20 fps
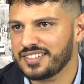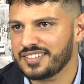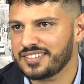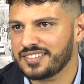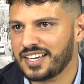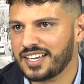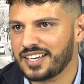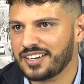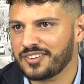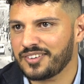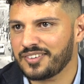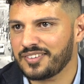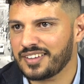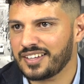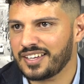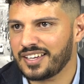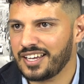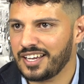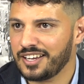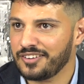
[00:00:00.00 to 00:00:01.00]
is I know
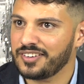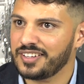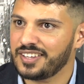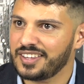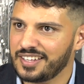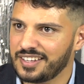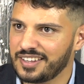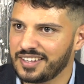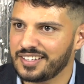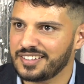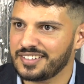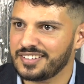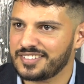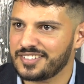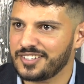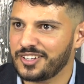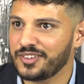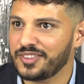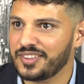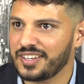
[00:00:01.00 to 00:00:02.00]
that everything that's
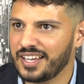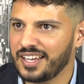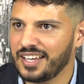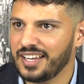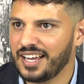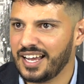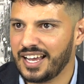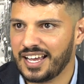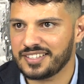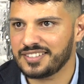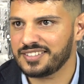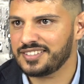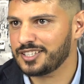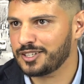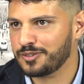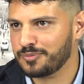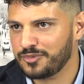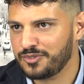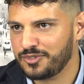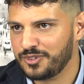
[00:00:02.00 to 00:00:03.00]
on there has
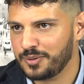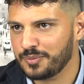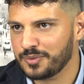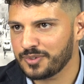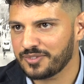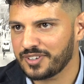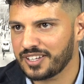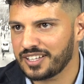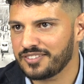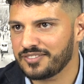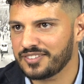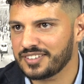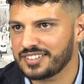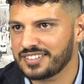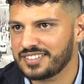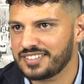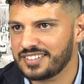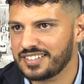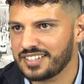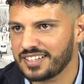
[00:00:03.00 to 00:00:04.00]
some form of
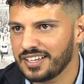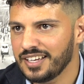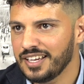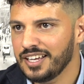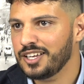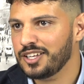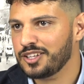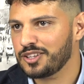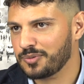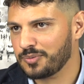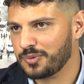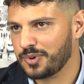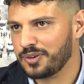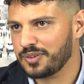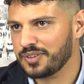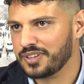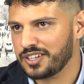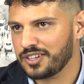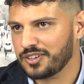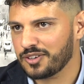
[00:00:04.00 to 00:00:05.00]
relevance to the role
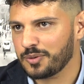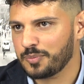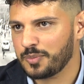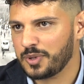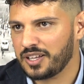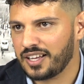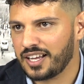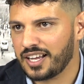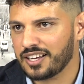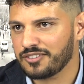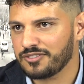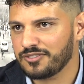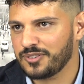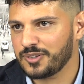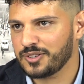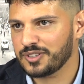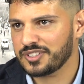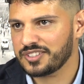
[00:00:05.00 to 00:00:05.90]
that you're applying for.